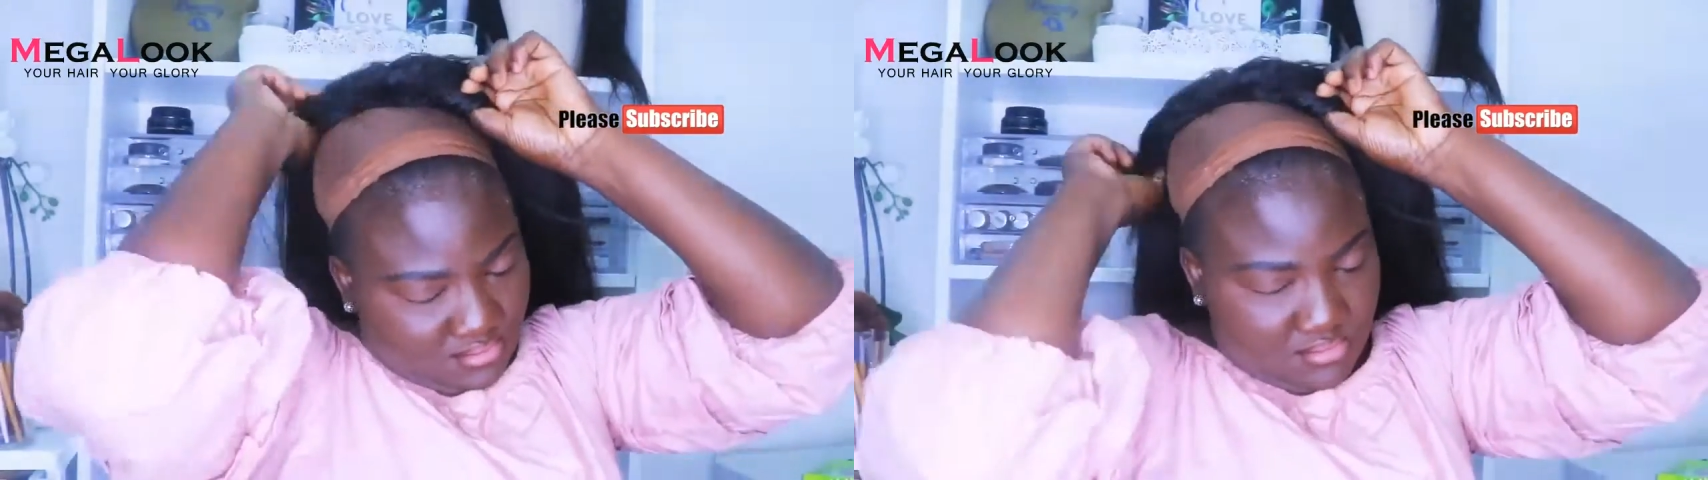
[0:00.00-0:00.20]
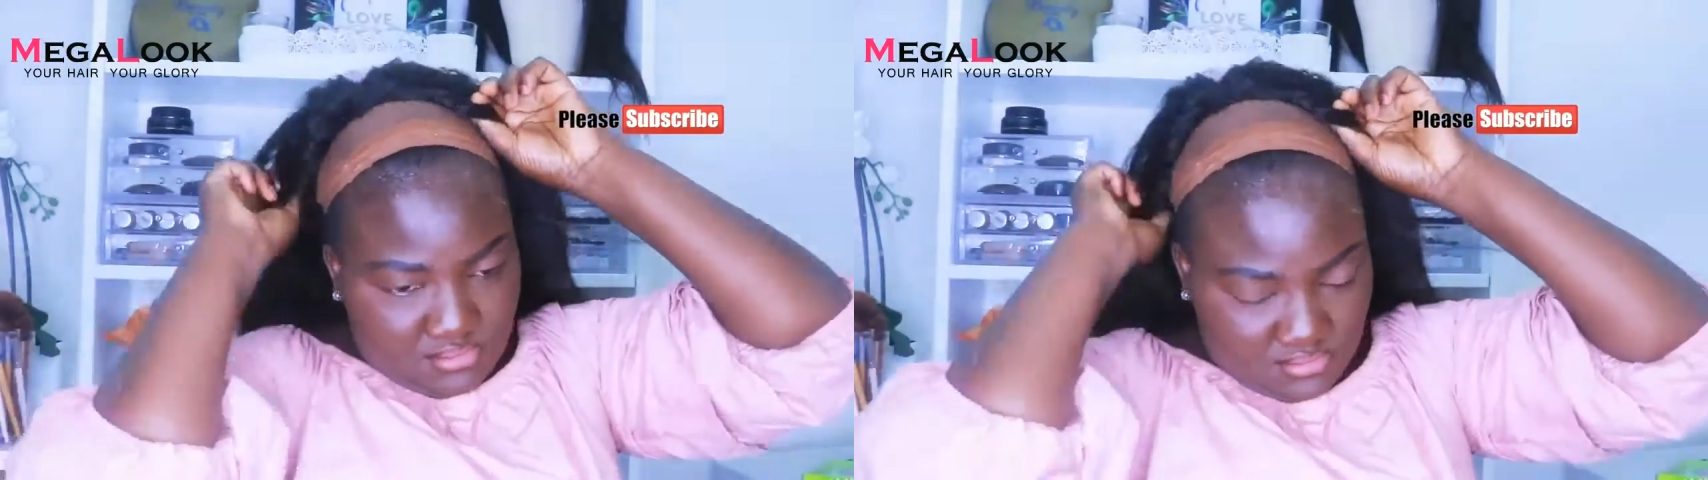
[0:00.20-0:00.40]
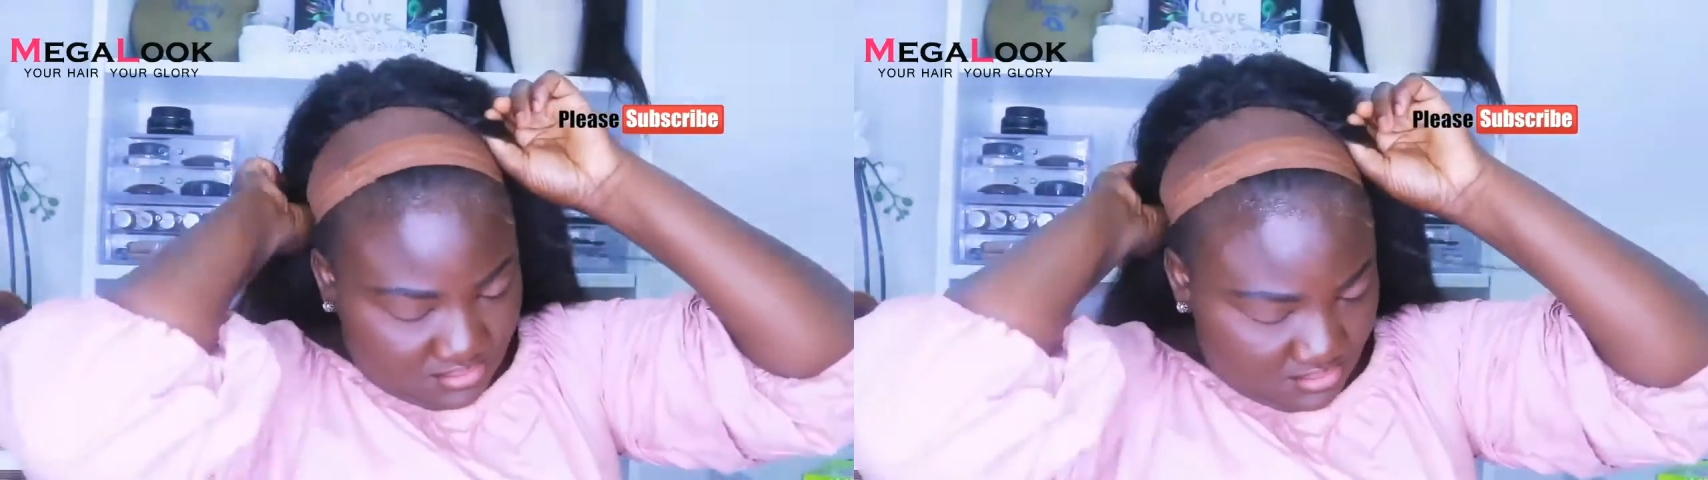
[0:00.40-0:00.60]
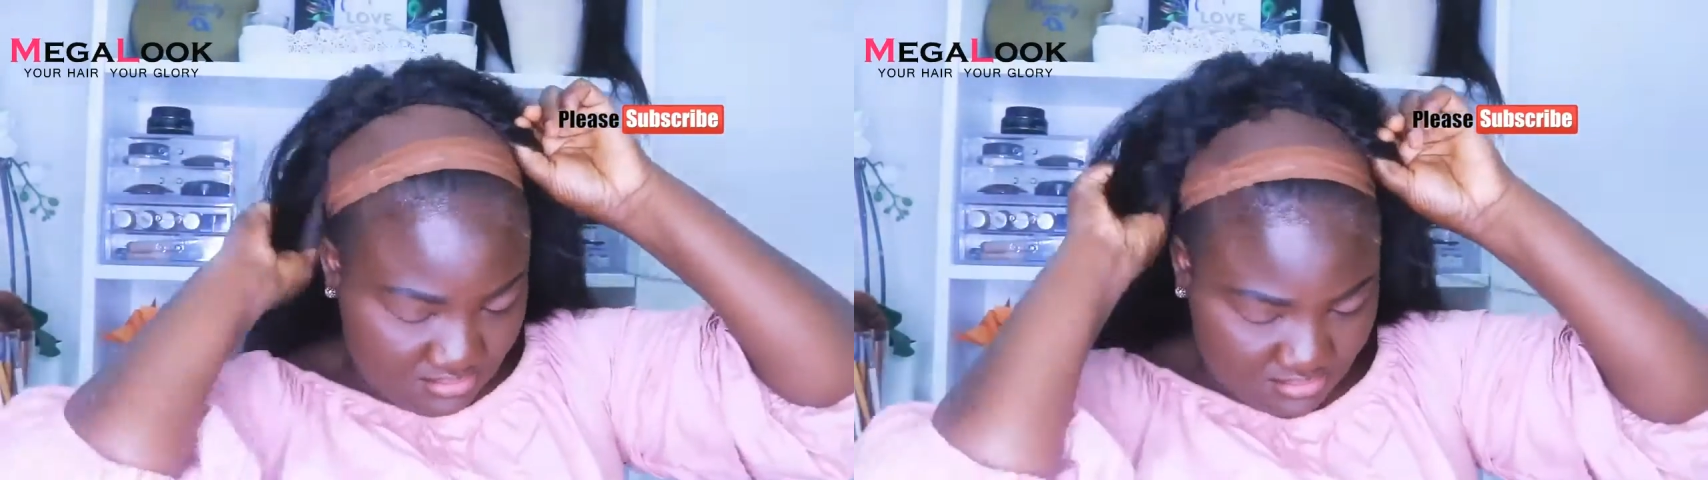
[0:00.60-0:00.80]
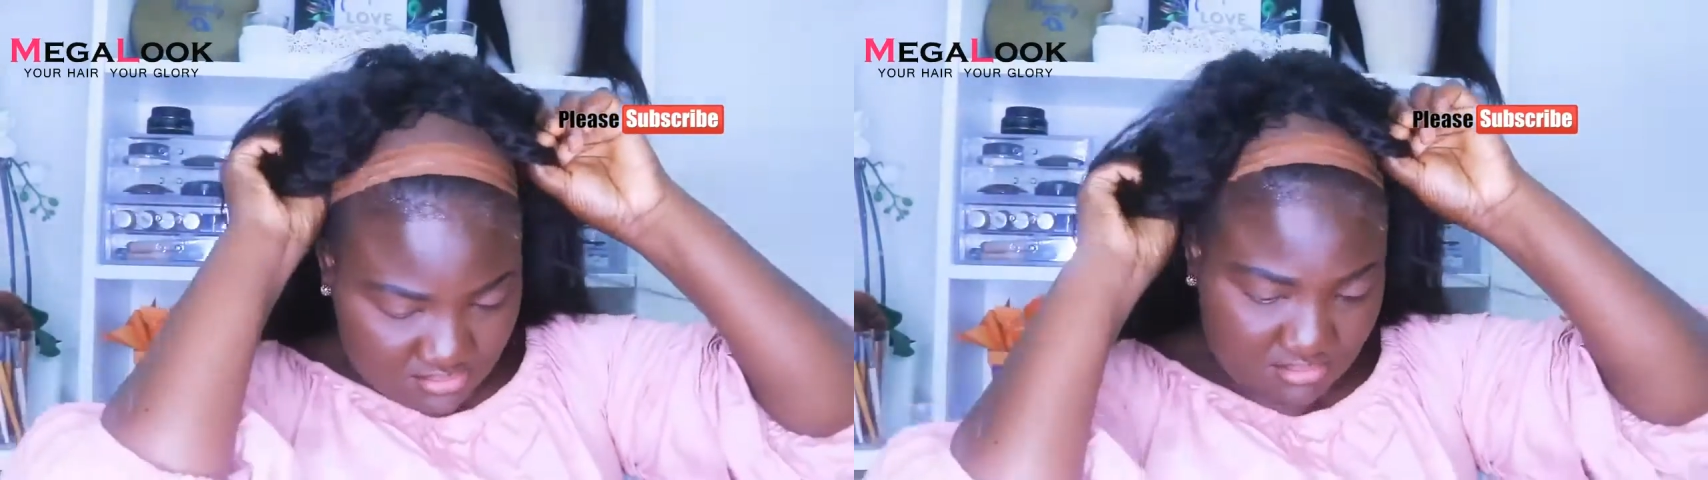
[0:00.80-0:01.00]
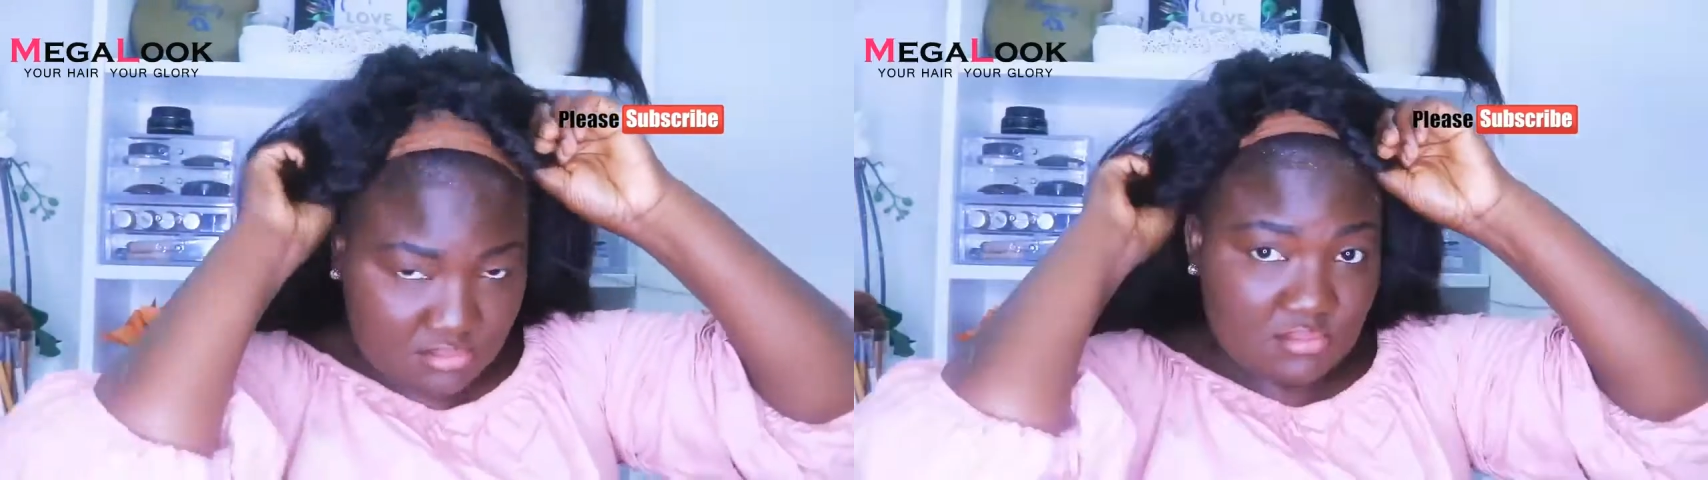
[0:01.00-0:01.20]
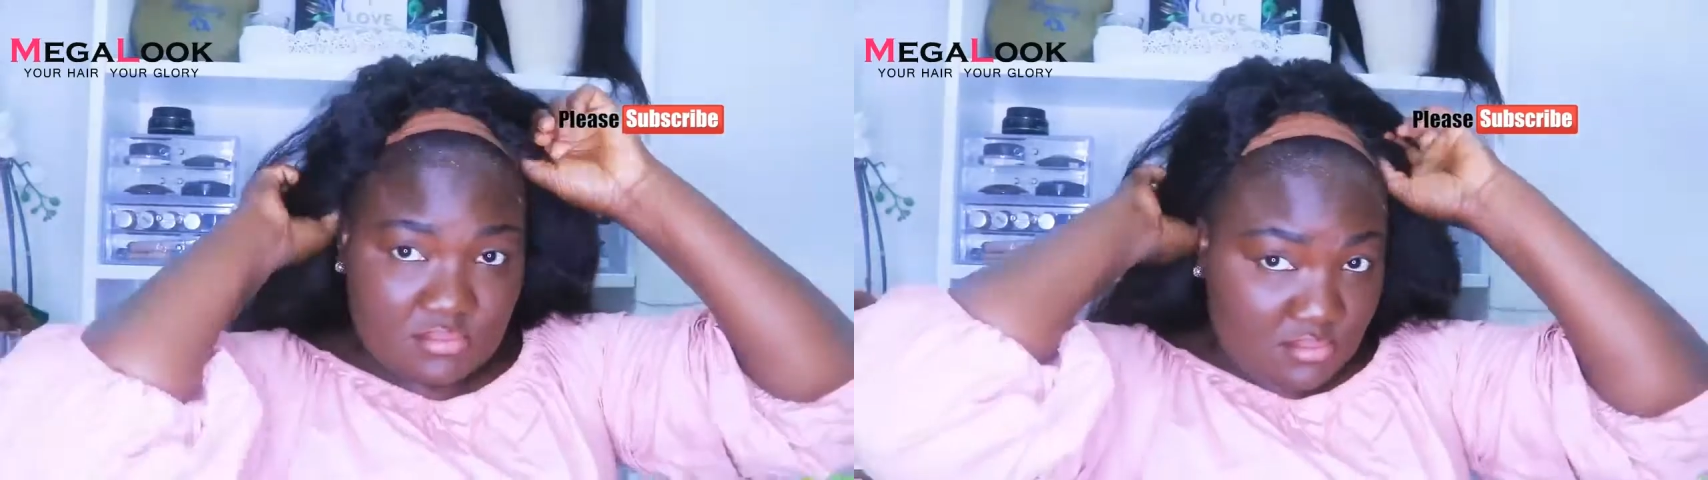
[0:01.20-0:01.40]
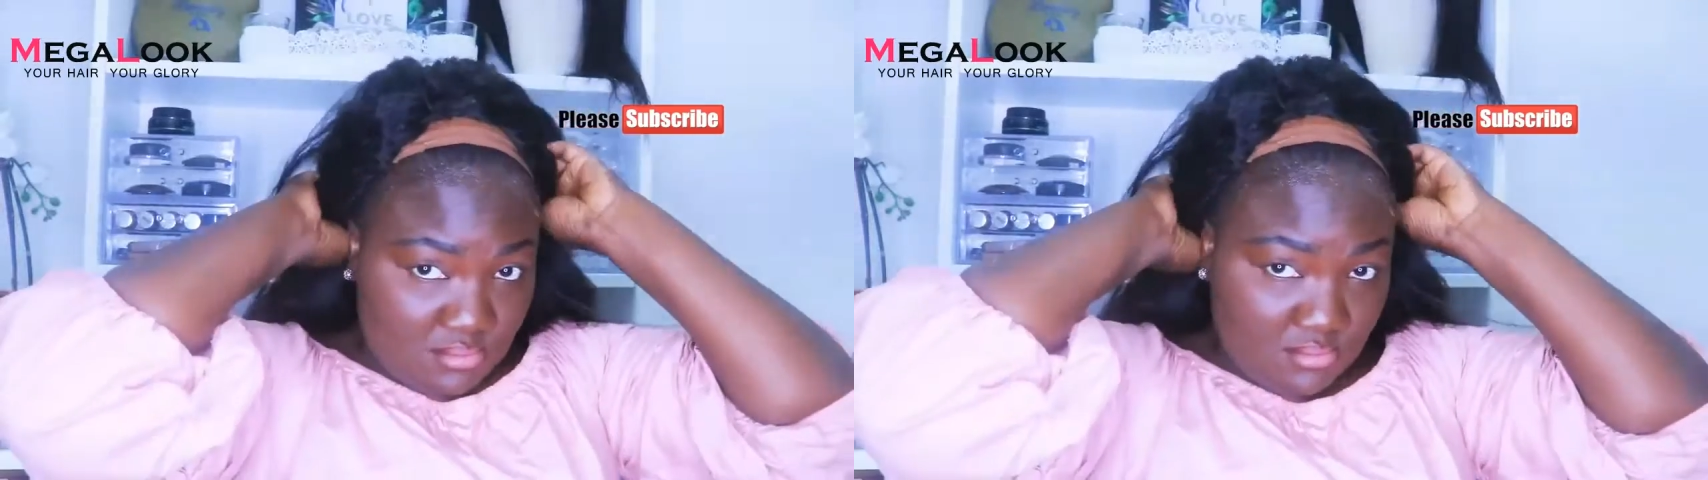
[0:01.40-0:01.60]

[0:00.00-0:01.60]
place this wig on.